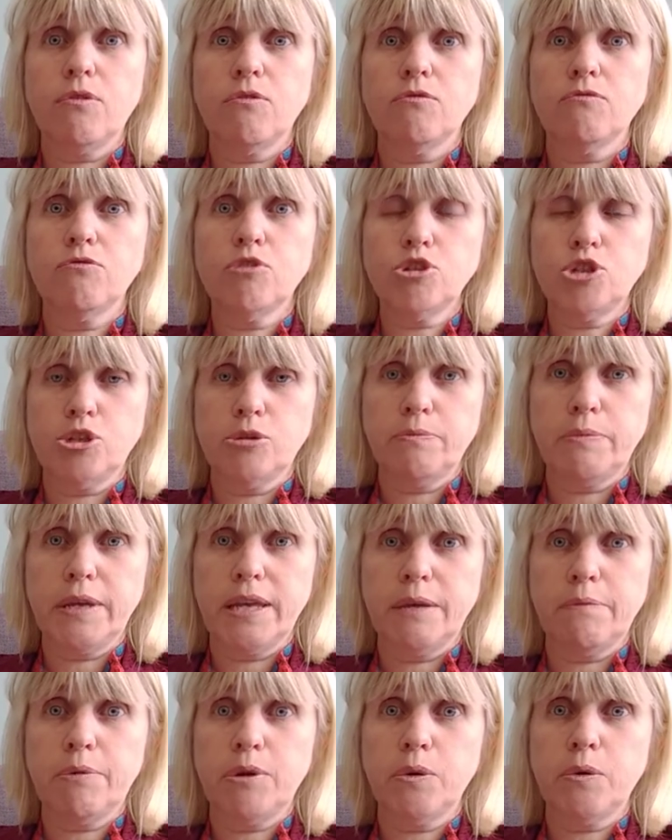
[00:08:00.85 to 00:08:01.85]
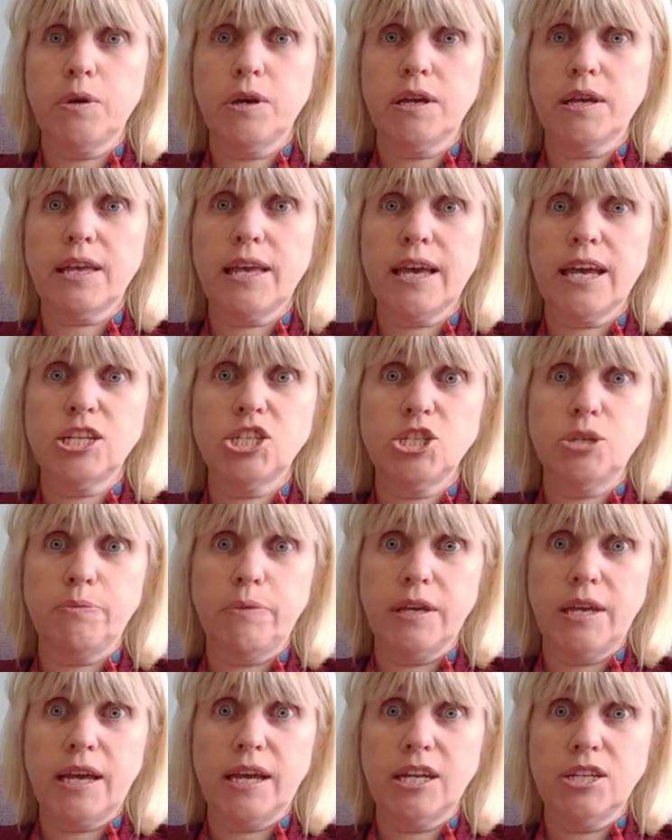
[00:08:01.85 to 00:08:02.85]
Russian people who are
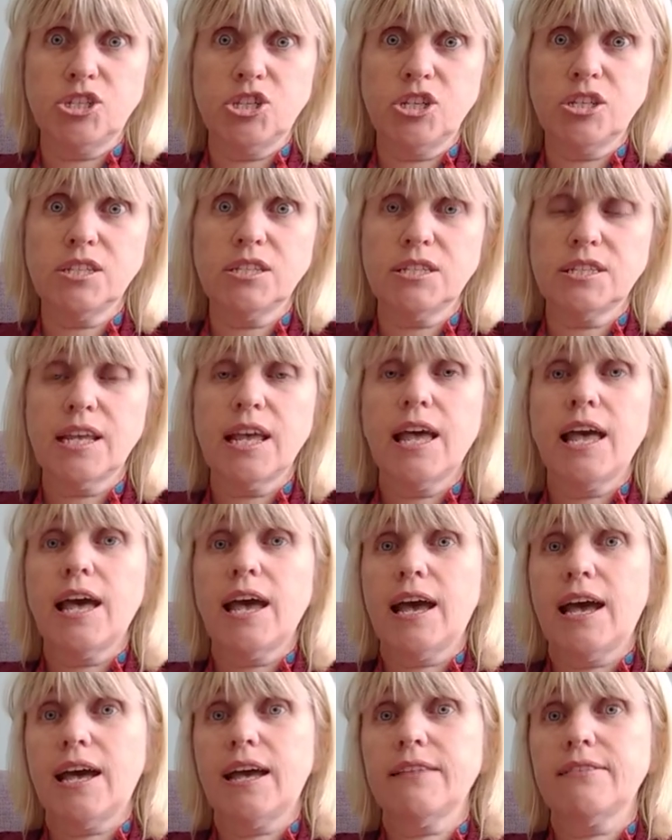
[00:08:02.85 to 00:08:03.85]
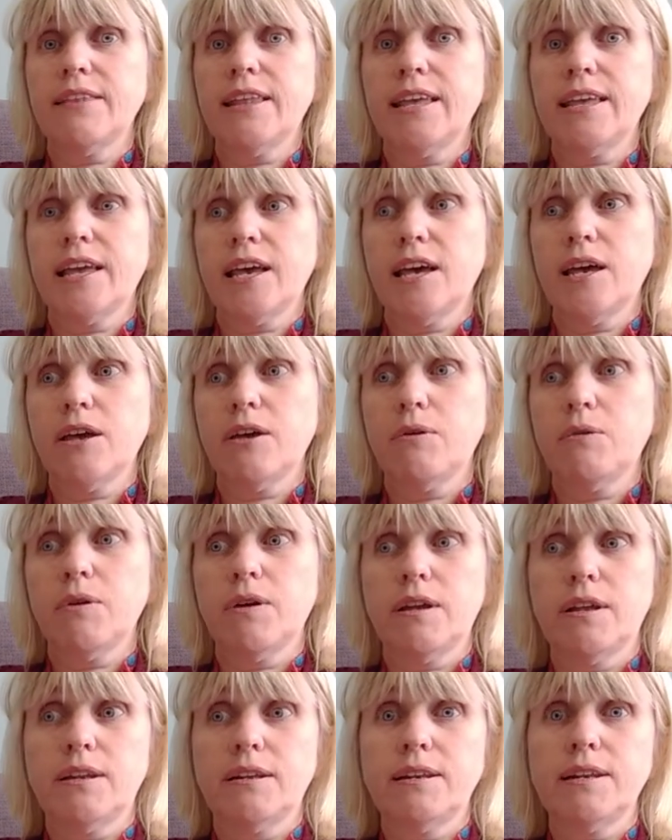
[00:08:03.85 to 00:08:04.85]
KGB agents, and they go
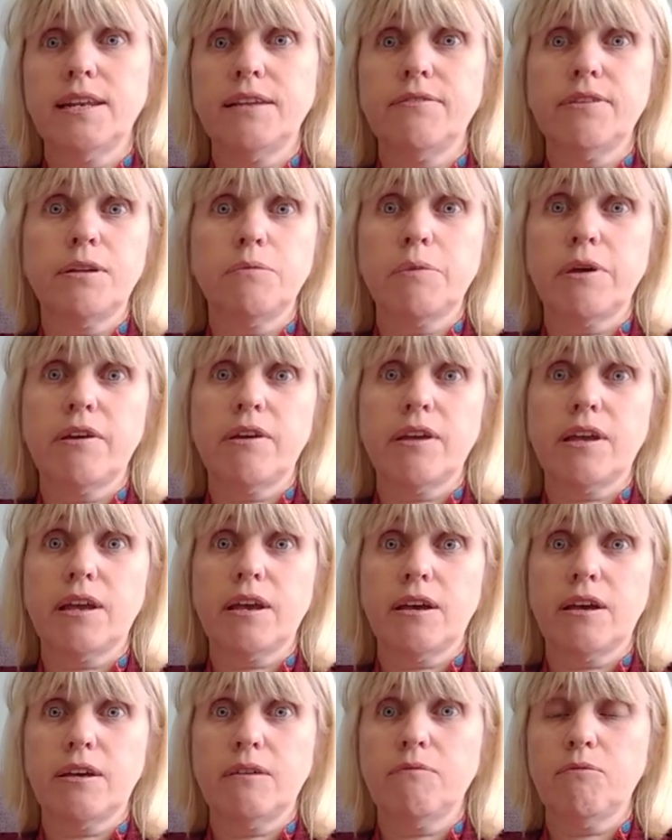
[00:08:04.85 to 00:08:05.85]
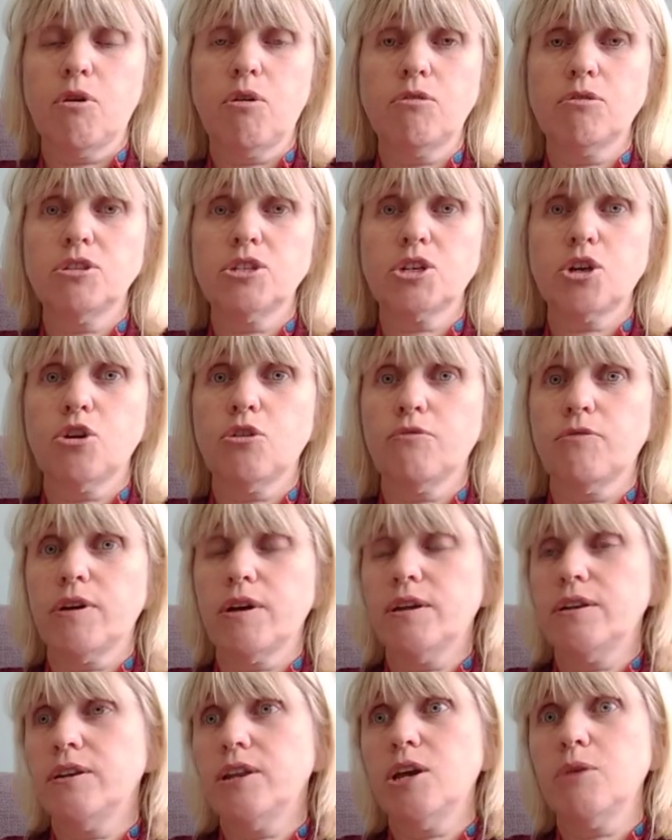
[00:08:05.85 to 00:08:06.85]
and live in America
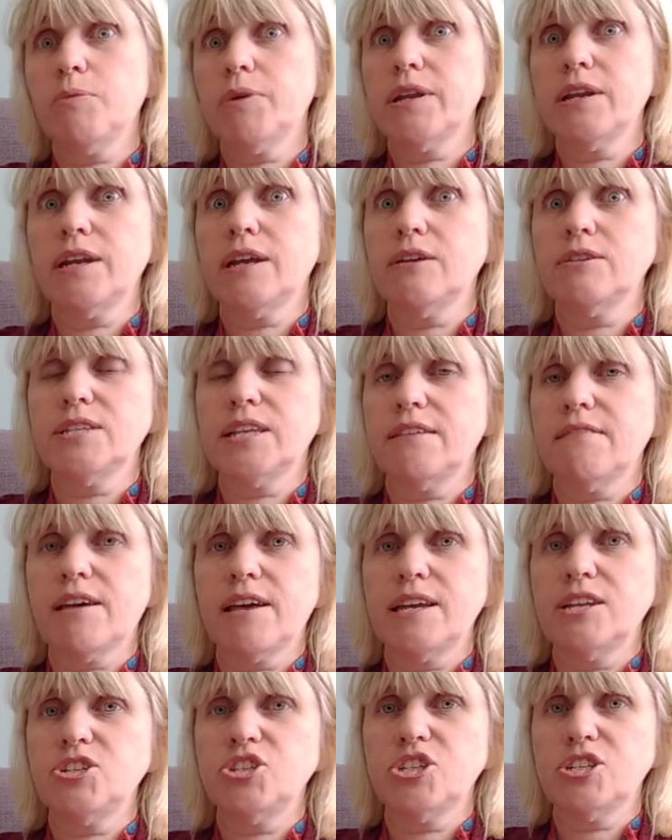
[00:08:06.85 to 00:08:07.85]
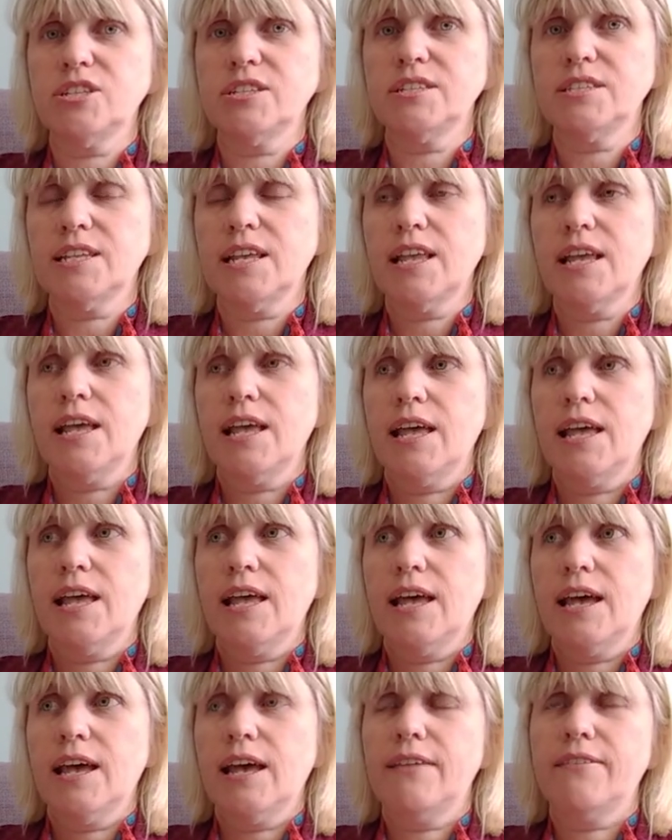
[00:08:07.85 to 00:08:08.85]
undercover. Nobody knows they're agents,
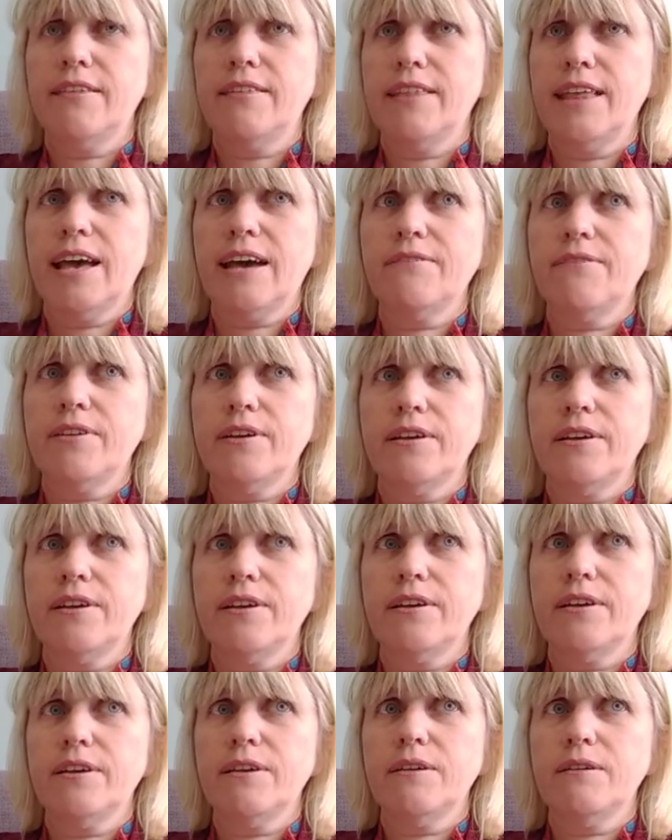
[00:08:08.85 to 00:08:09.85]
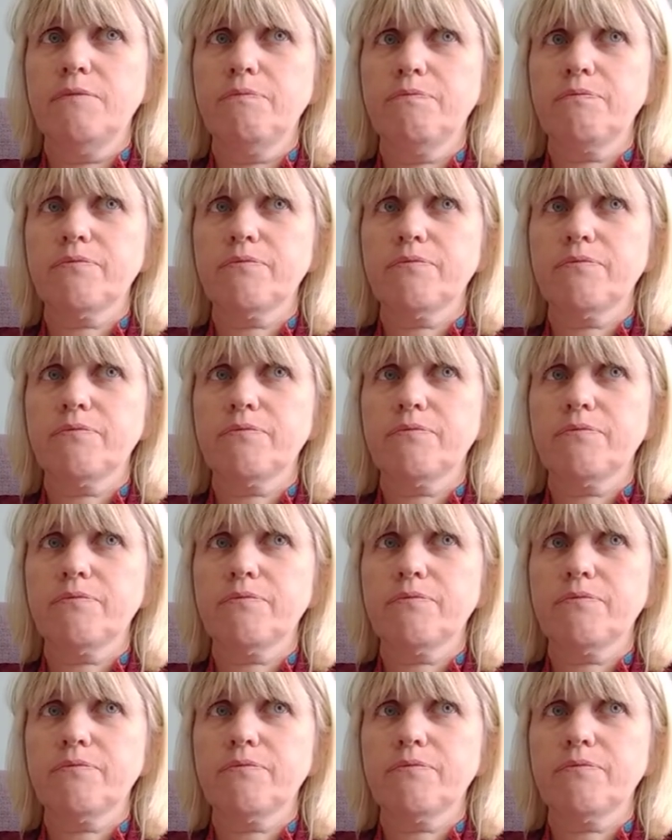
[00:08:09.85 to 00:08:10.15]
and then they have a